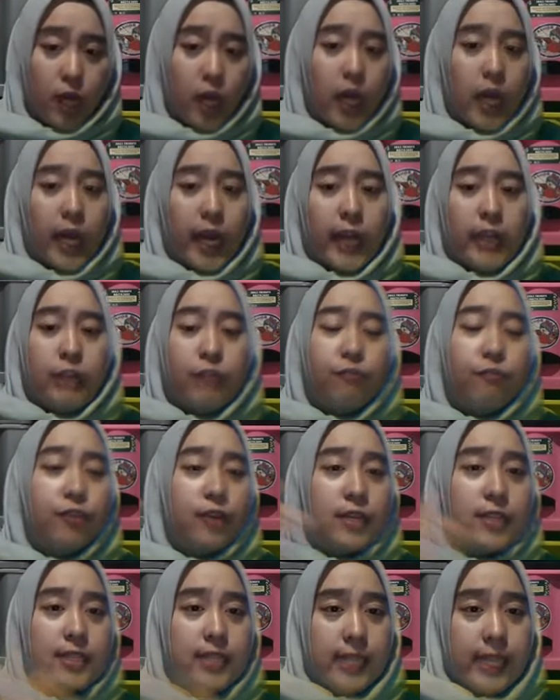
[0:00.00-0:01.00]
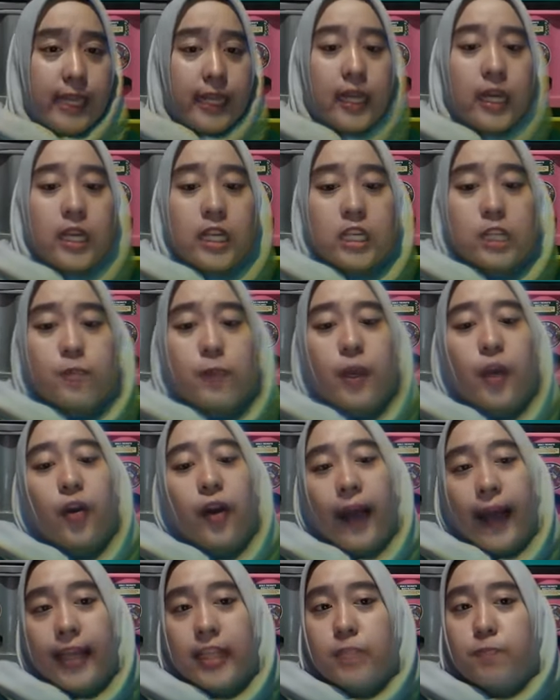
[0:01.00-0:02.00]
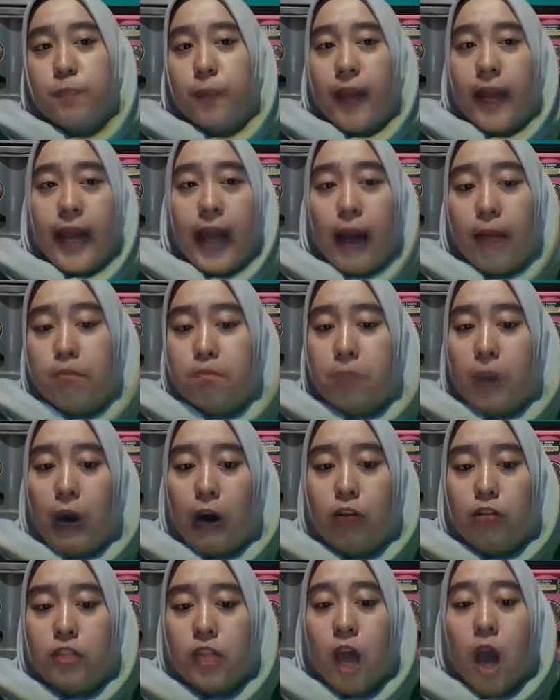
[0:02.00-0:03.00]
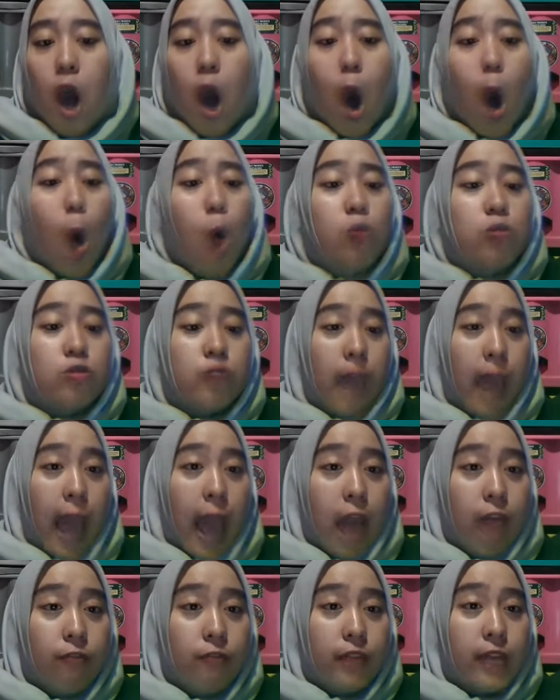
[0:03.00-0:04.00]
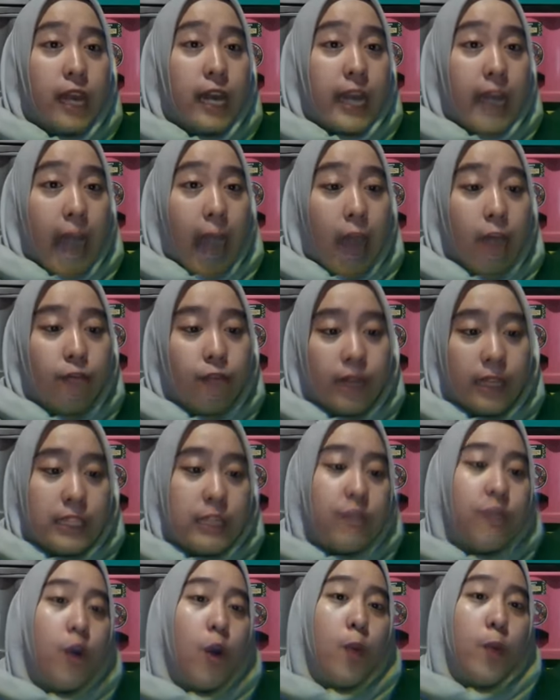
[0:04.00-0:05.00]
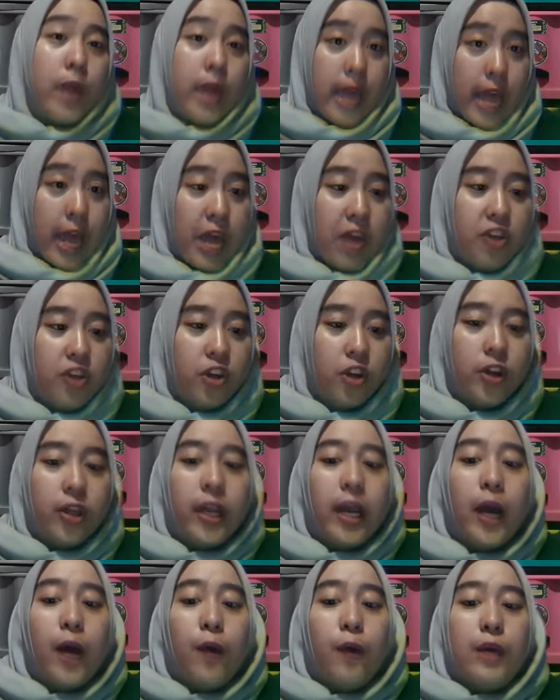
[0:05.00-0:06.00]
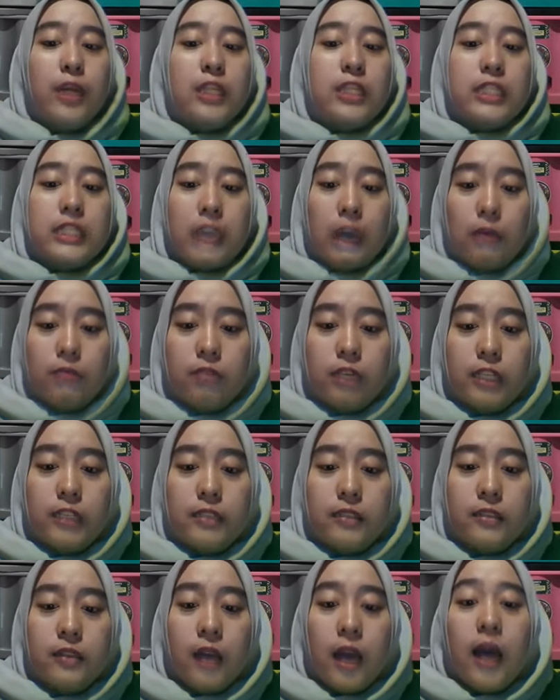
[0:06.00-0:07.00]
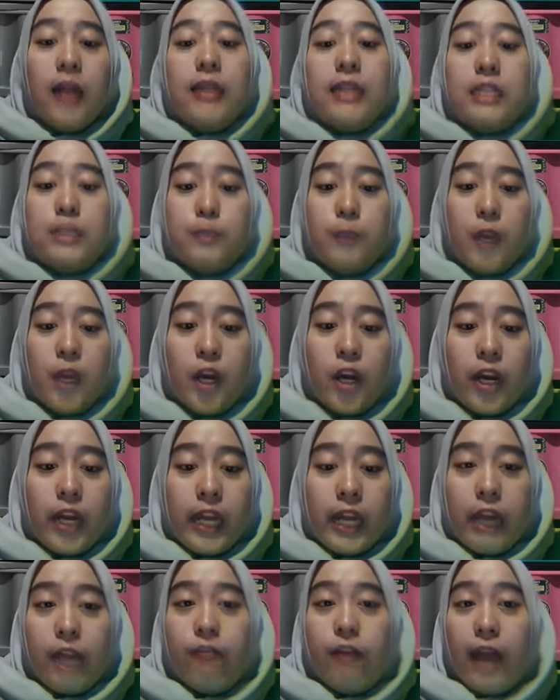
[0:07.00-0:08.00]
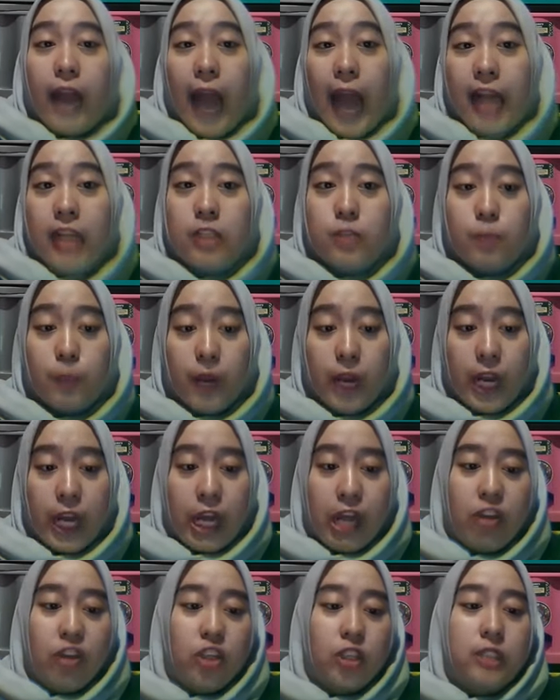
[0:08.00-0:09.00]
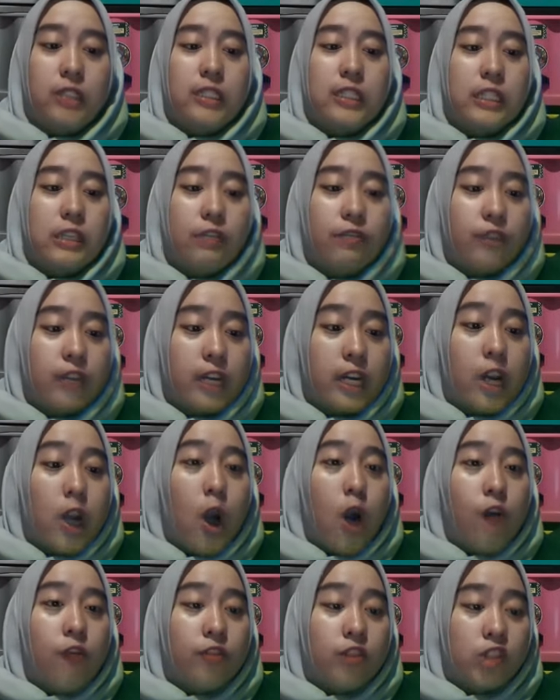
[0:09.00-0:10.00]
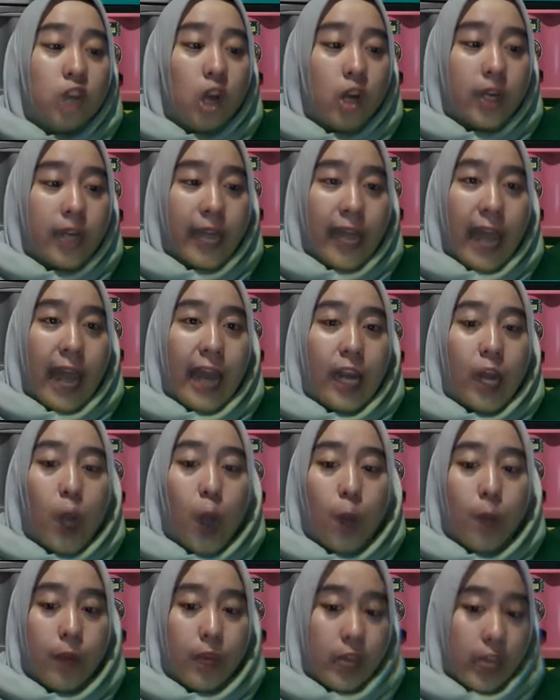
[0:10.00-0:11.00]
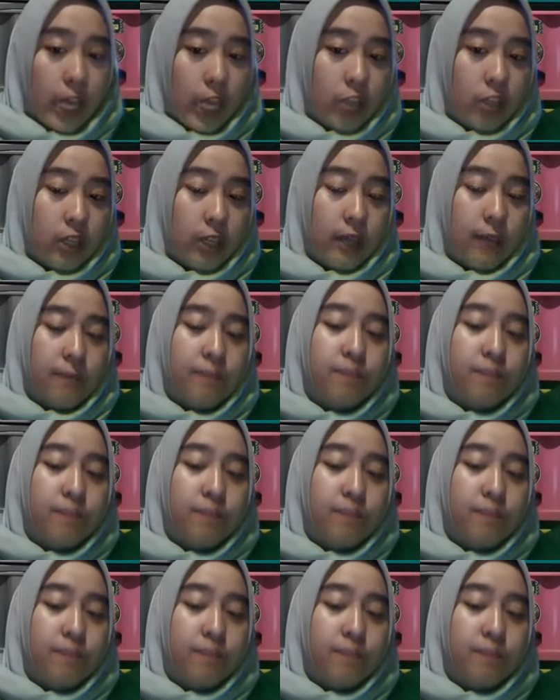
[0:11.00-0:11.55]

In the first link, the speaker explained about how to having an effective communication with someone. The speaker give an explanation the difference of talking and communicating.